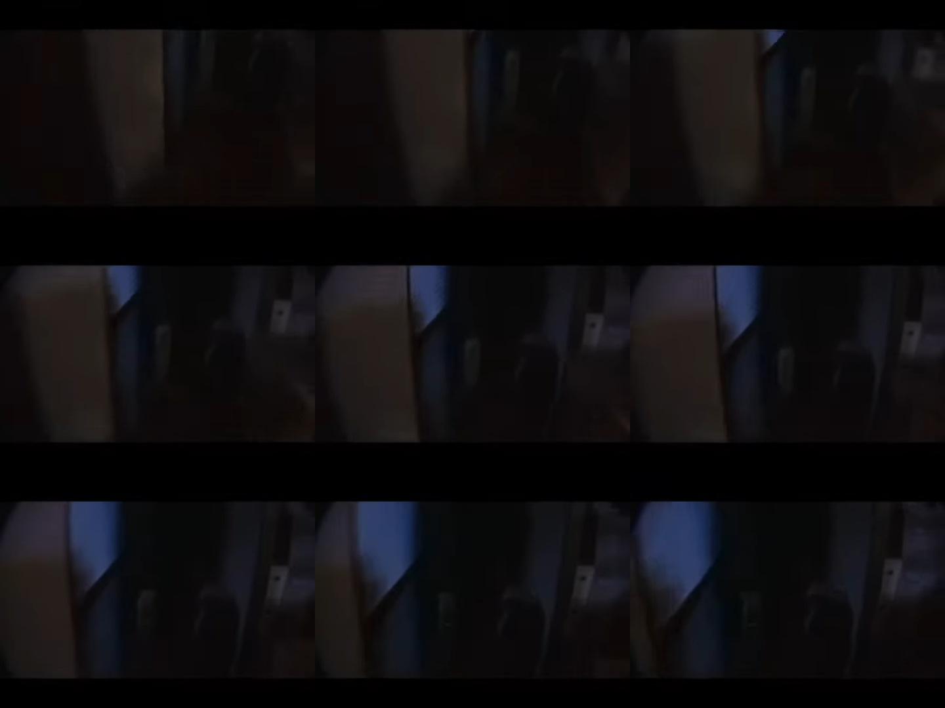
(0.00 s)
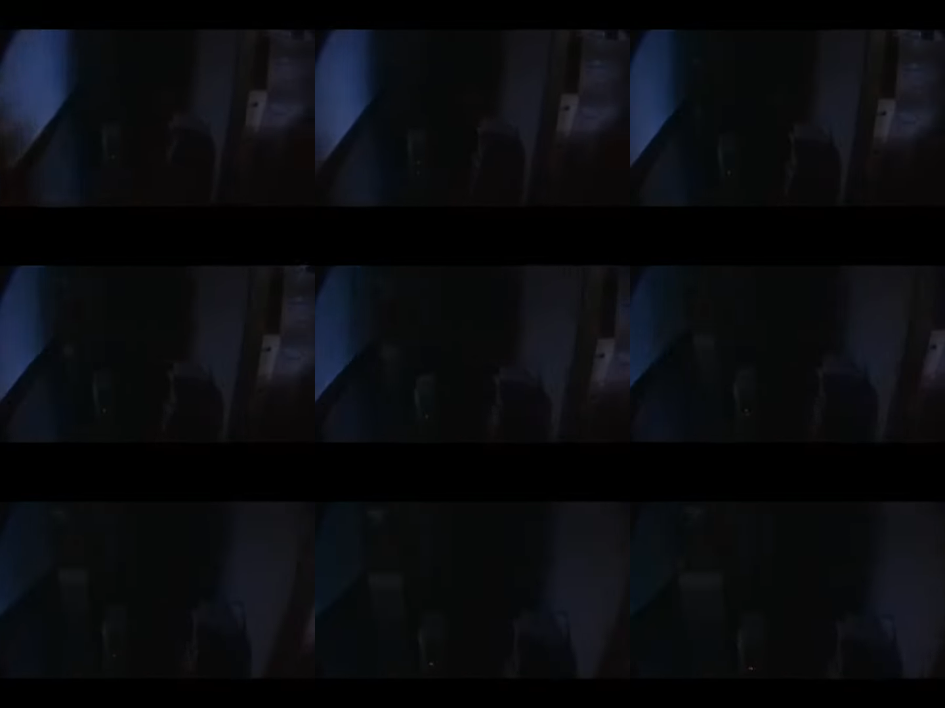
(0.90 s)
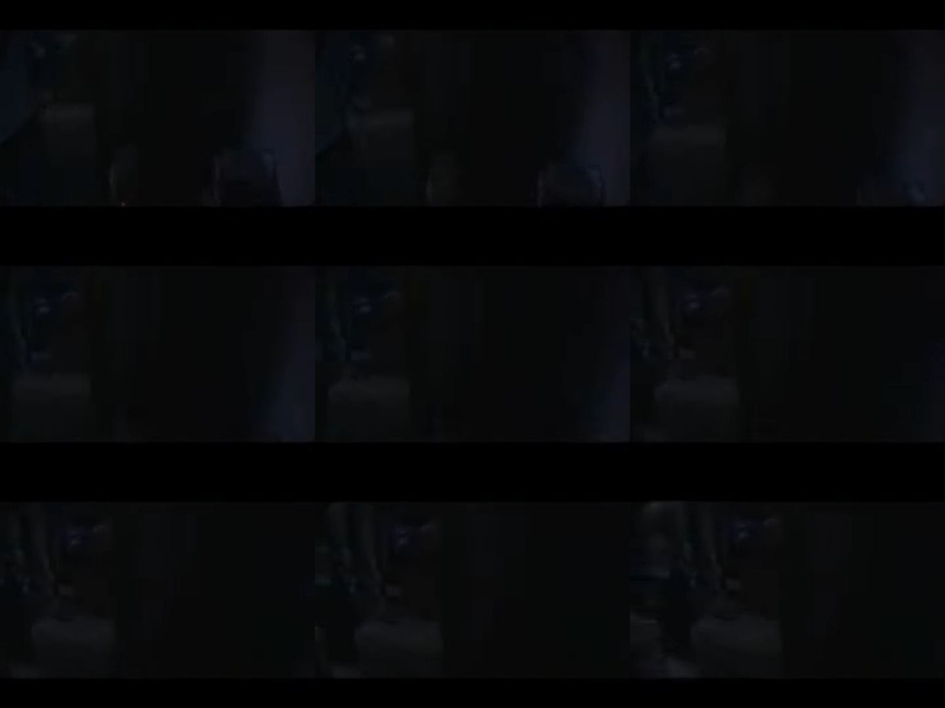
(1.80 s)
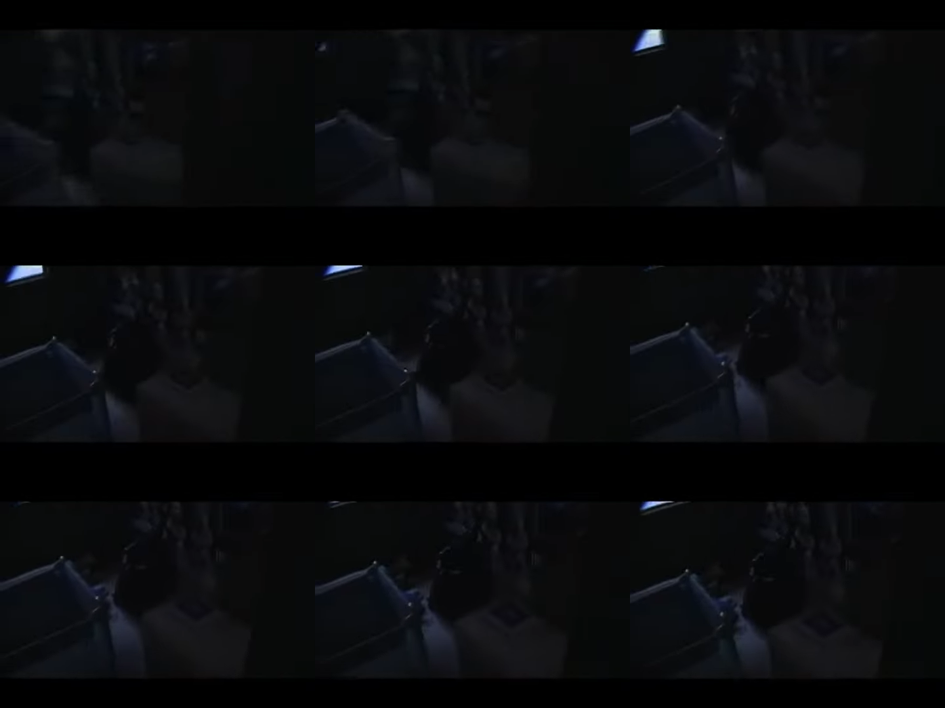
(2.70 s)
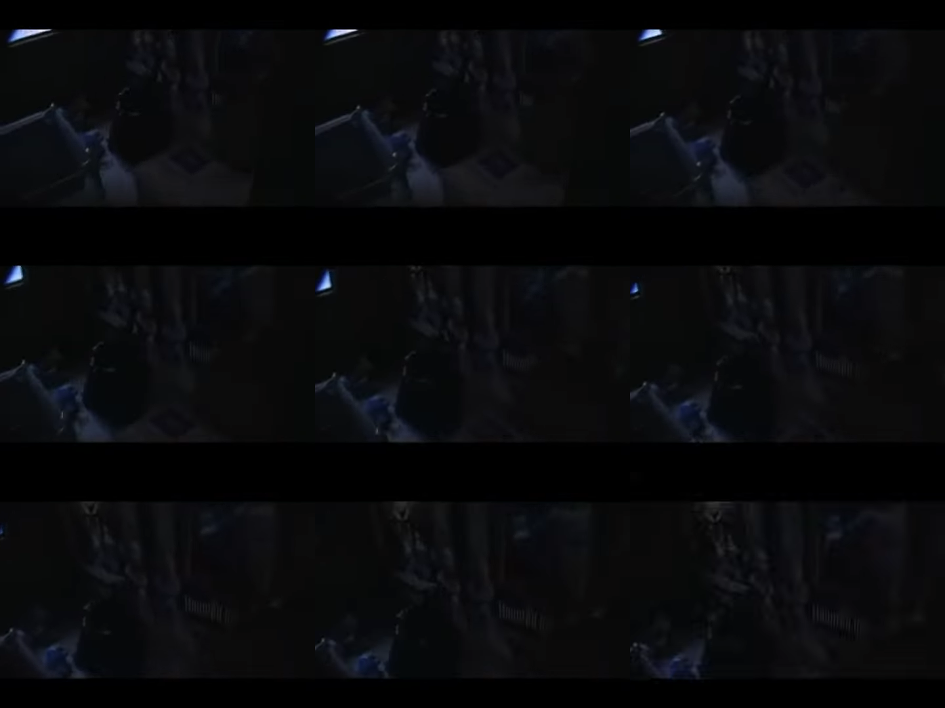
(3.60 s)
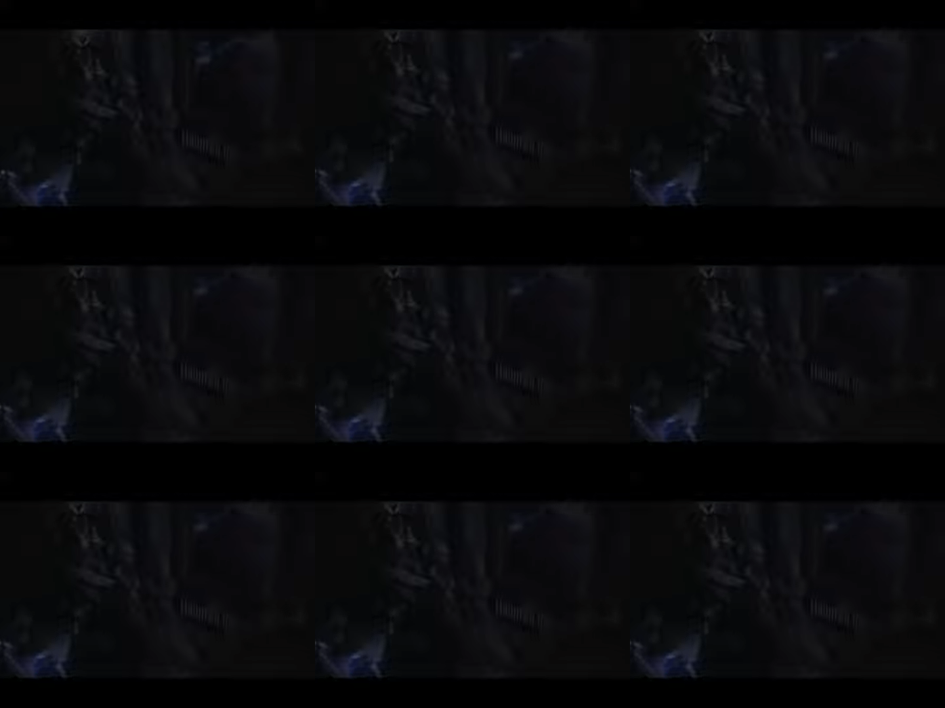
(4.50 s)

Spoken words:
No face is visible, so there are no lips to read.